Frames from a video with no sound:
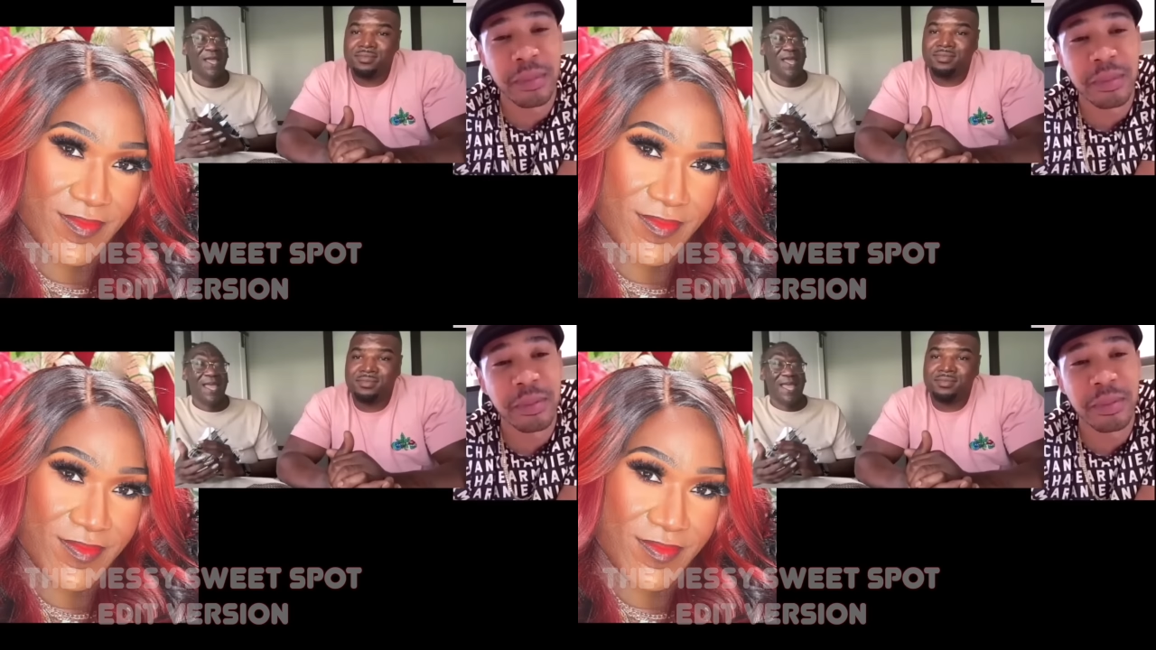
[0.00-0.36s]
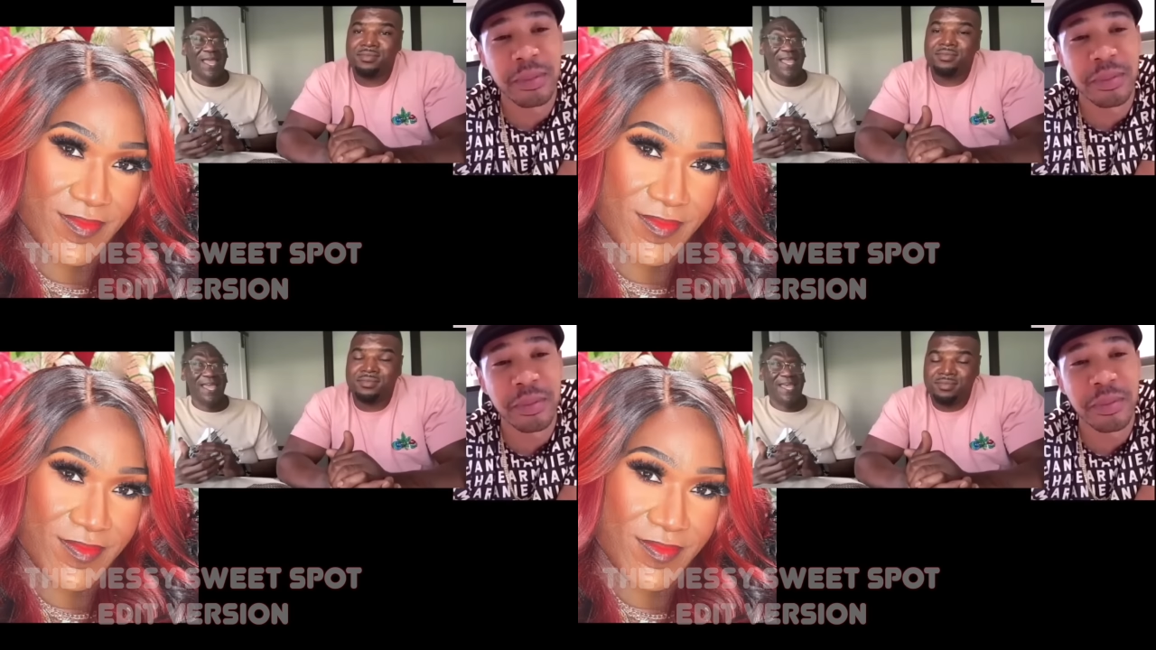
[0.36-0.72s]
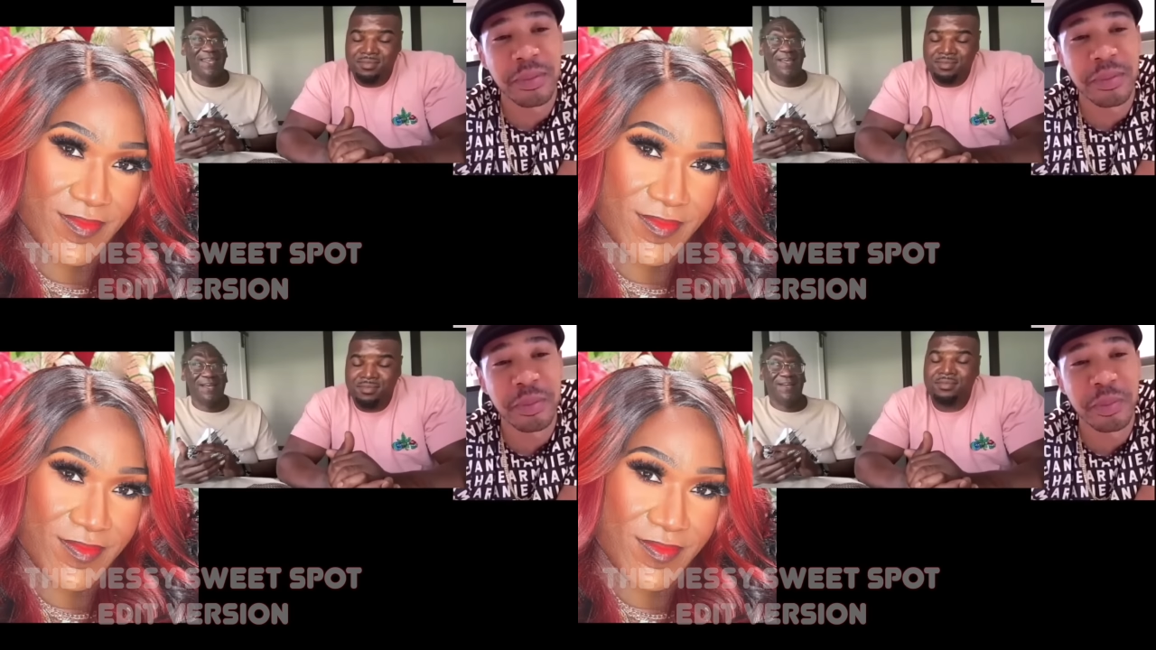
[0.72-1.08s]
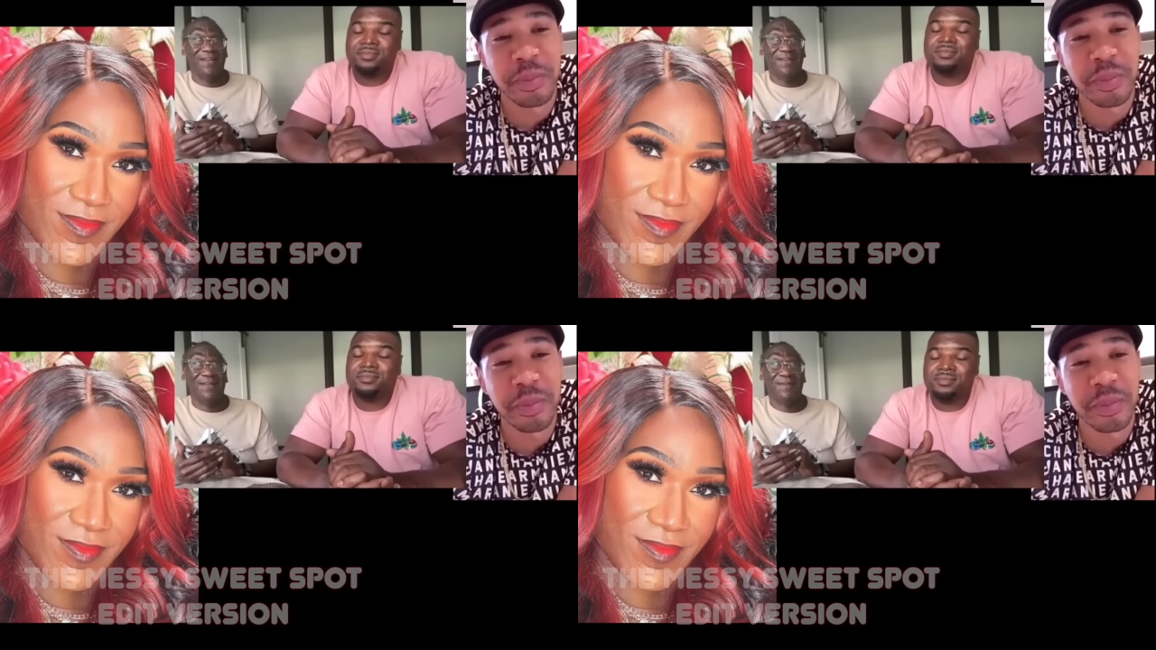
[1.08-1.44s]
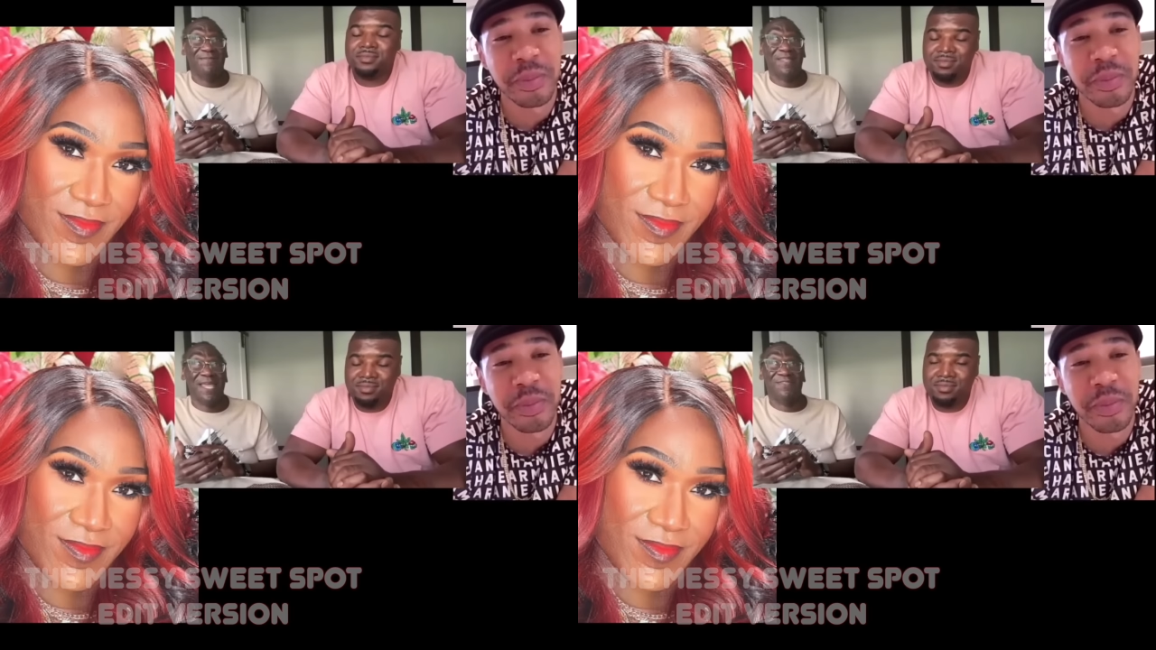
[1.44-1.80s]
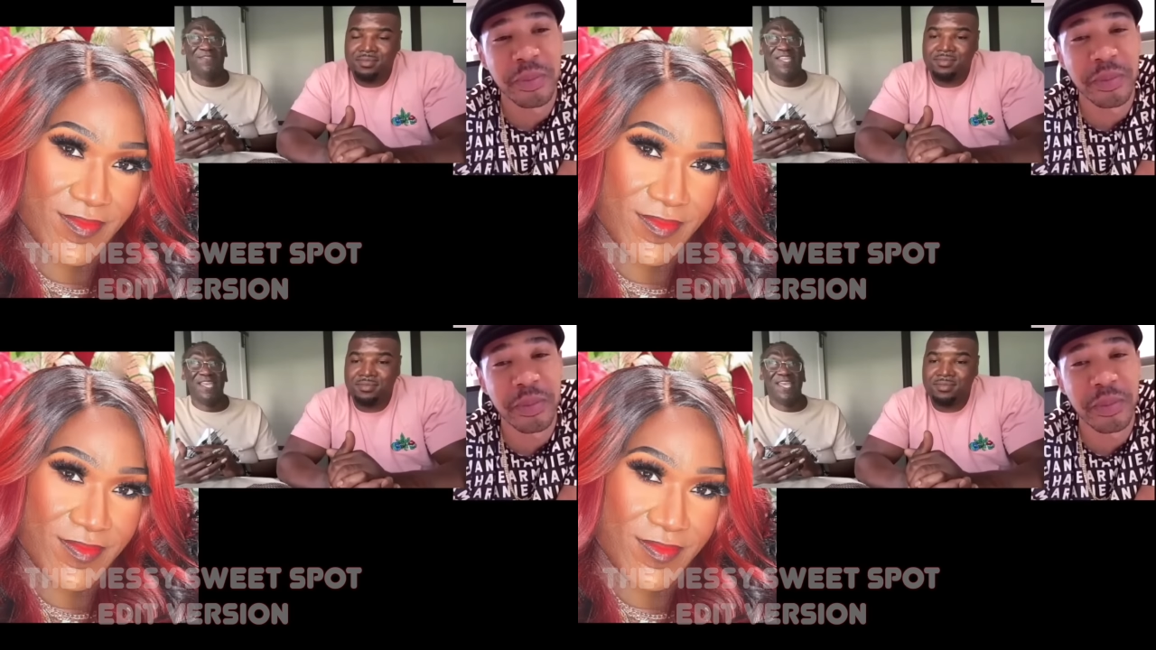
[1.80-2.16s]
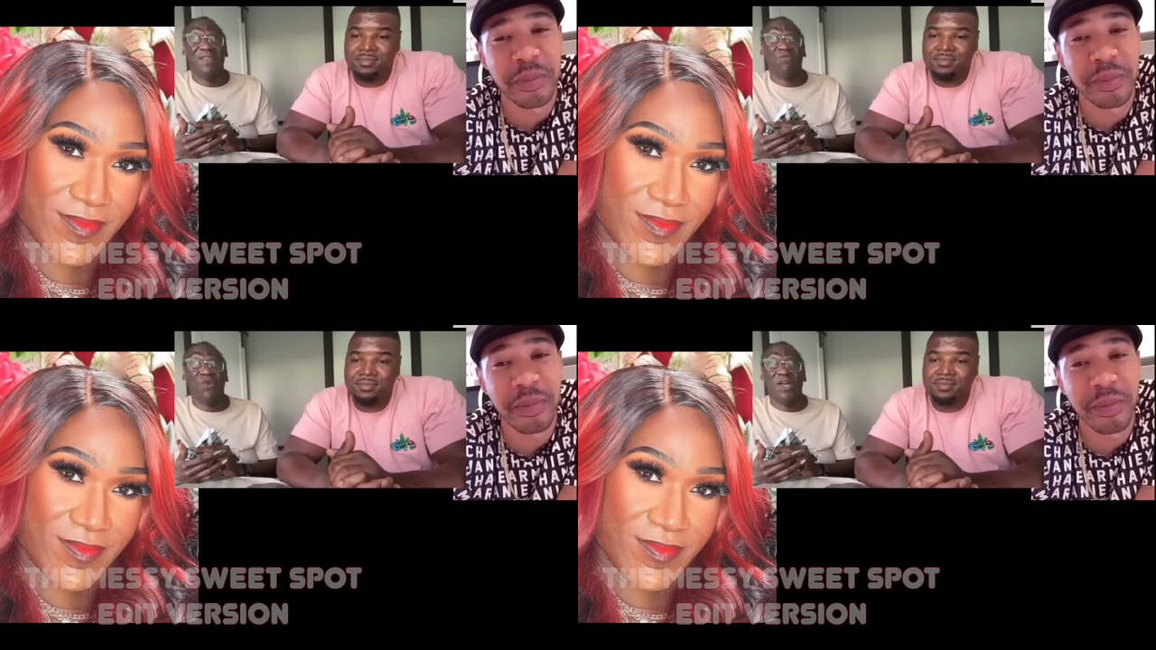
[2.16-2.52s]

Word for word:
Speaker 1: Yeah. And um, and then